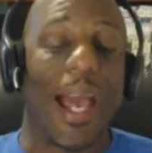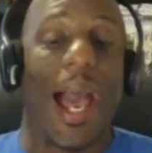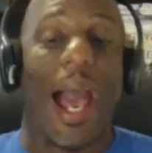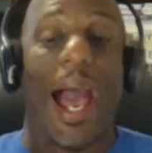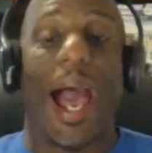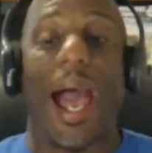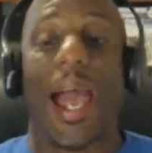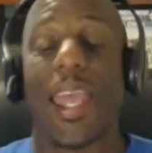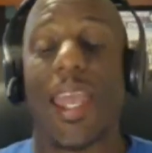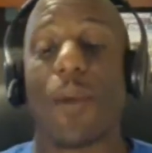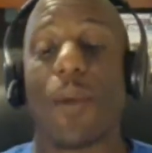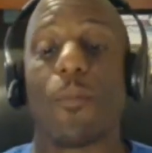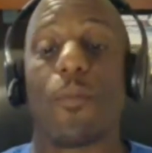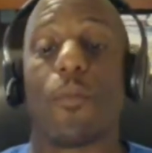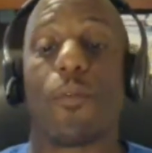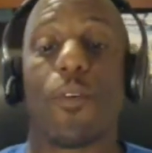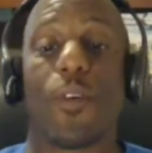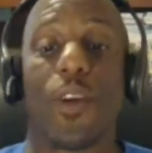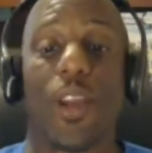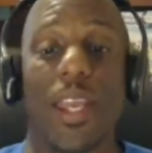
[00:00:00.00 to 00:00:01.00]
I am
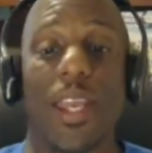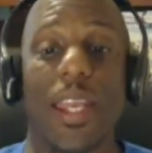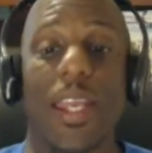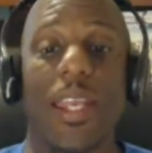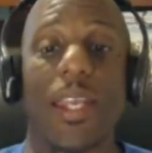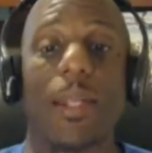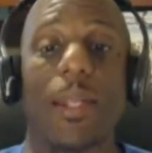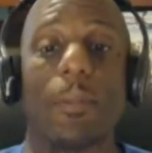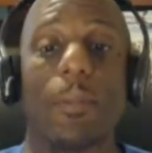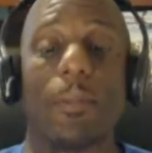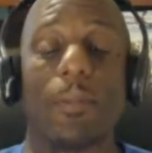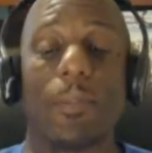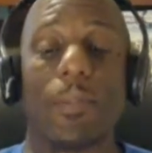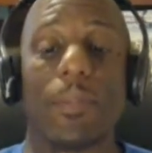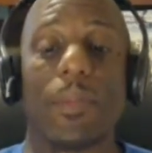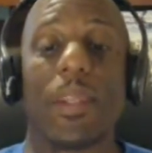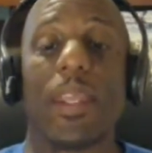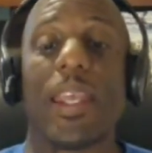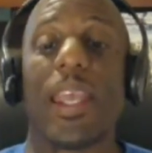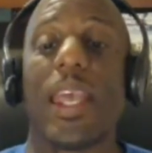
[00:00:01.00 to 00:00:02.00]
free
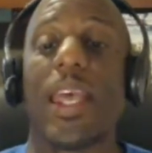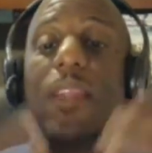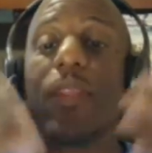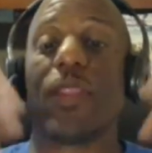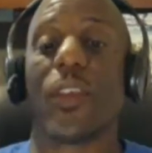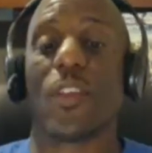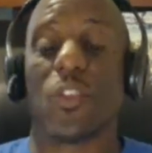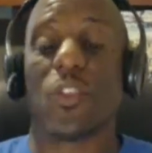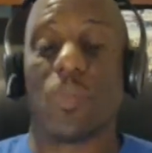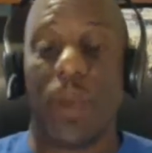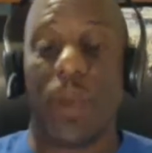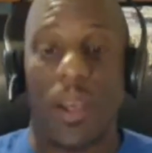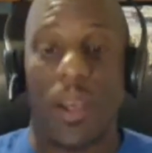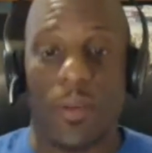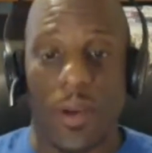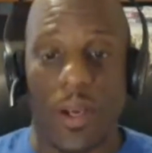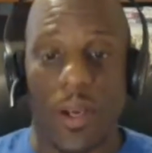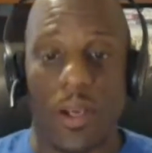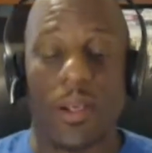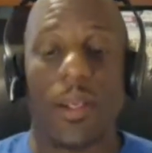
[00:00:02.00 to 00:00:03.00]
in the
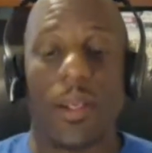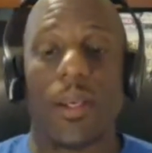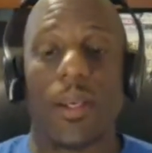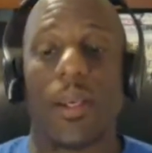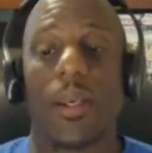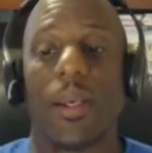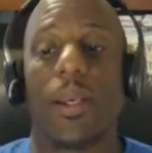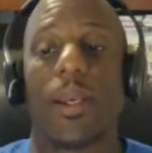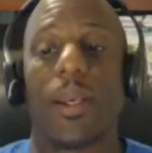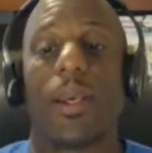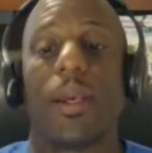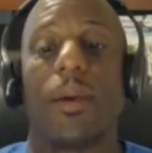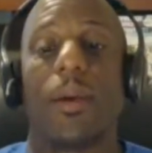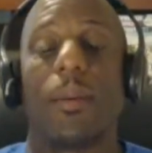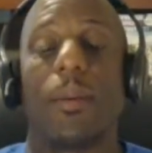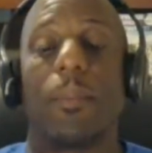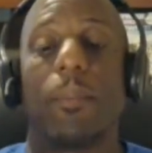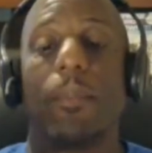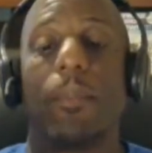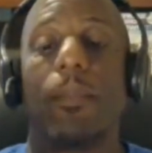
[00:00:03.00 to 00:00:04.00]
spirit
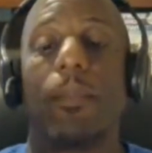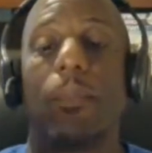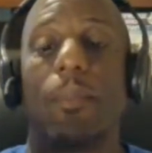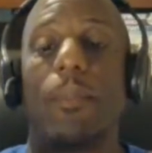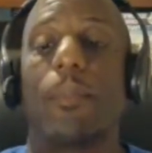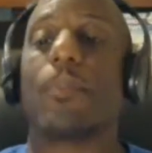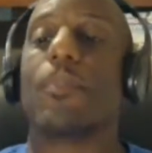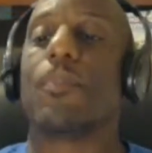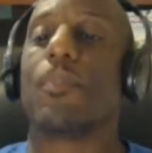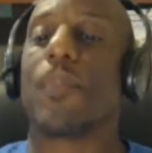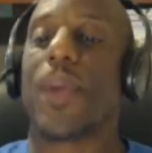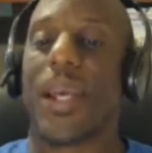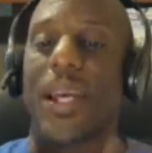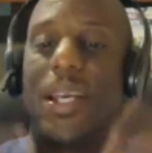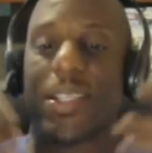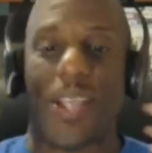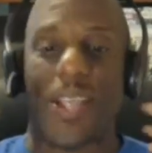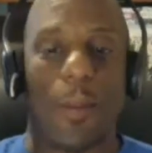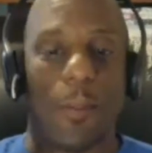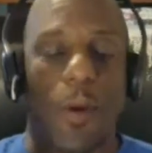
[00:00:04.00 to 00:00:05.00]

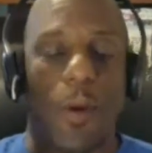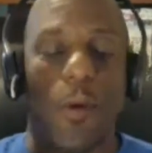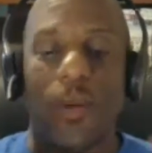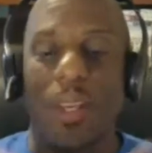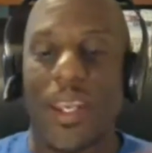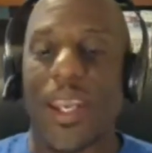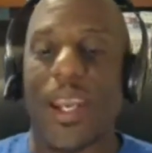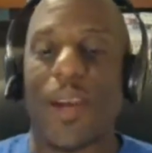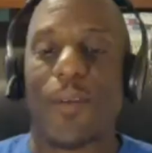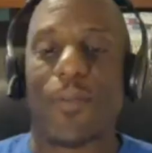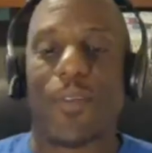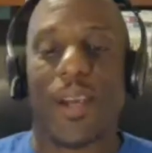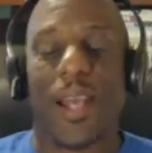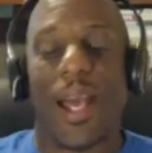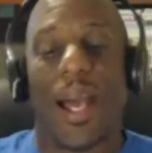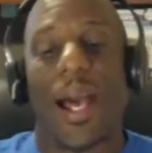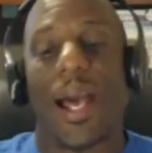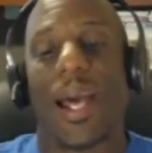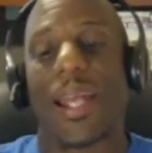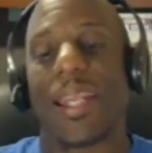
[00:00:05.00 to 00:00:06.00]
because I'm only here for
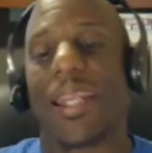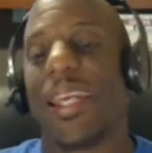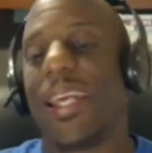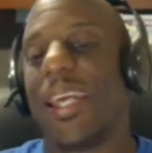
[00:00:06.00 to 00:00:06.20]
God.